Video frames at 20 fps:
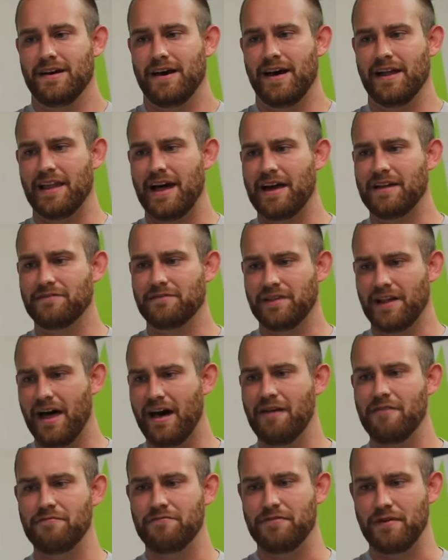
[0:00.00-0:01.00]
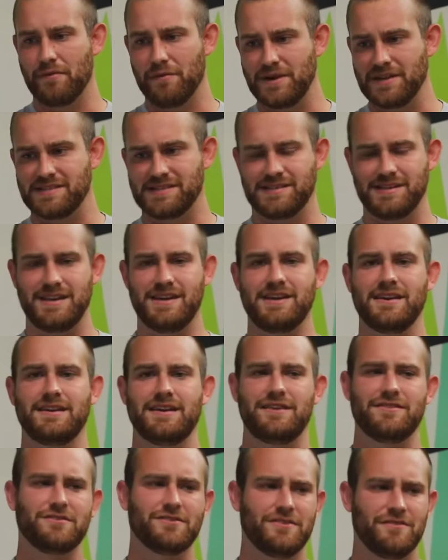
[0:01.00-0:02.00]
a lot of love that we
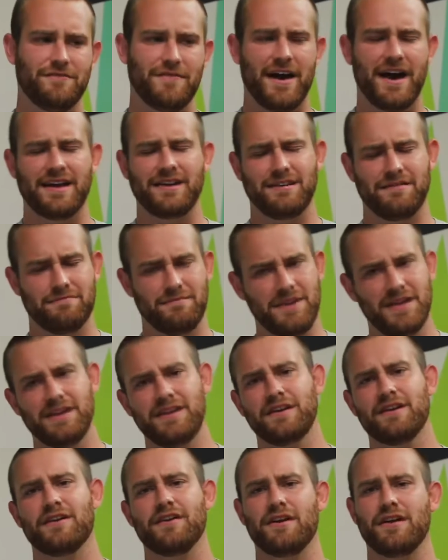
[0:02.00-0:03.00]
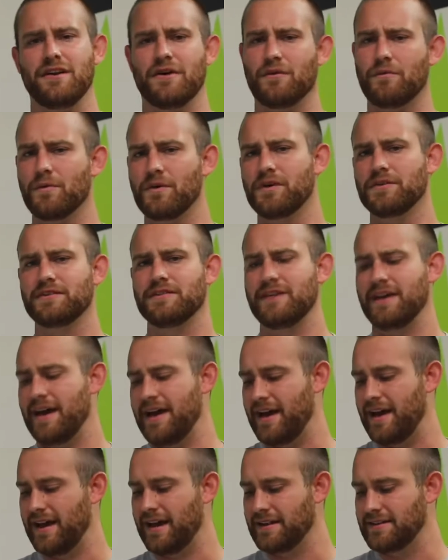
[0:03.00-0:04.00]
see either defined in media or in our world
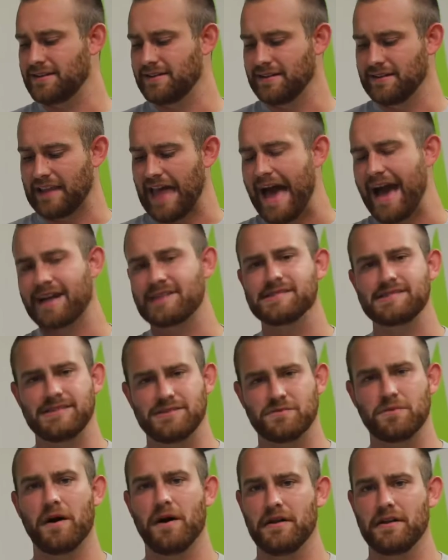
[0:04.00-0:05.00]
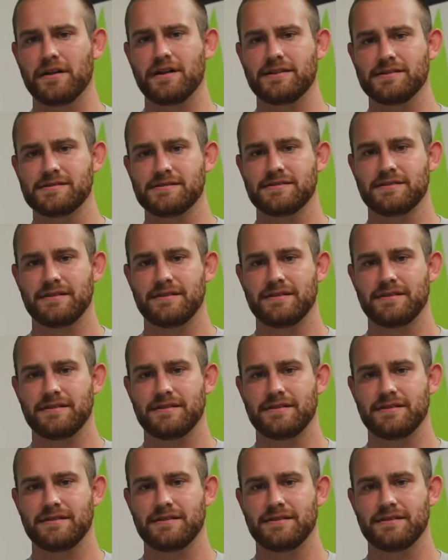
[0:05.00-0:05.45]
today lacks these qualities.